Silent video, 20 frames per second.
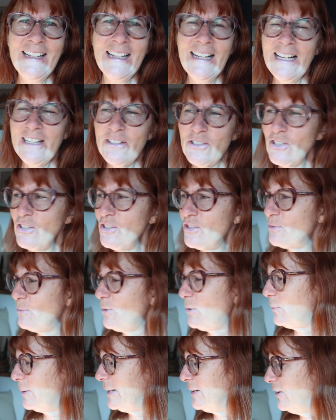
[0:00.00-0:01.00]
As
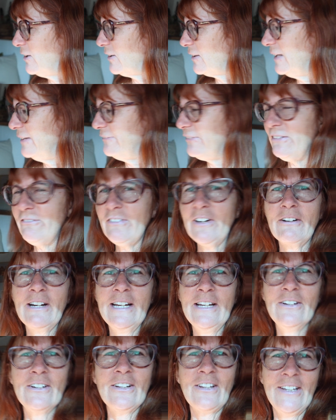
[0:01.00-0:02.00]
usual, we're not leaving
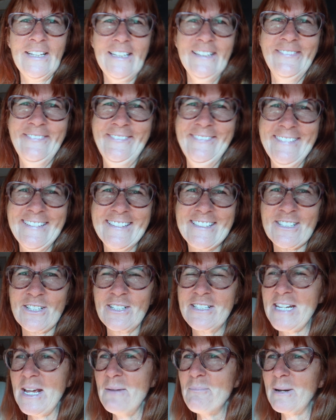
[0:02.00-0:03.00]
very early. It's
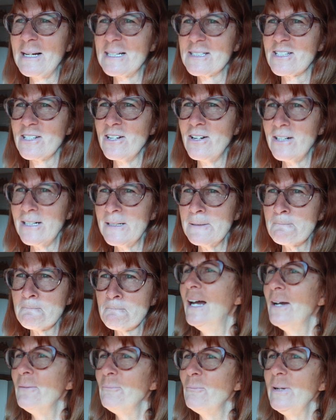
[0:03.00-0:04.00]

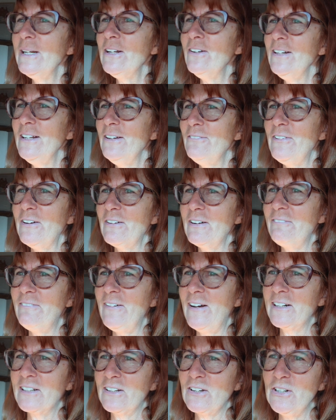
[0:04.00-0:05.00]
9:10. We don't have very
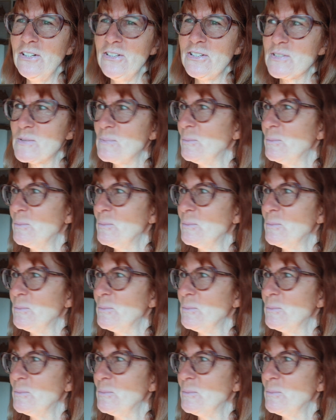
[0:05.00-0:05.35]
far to go this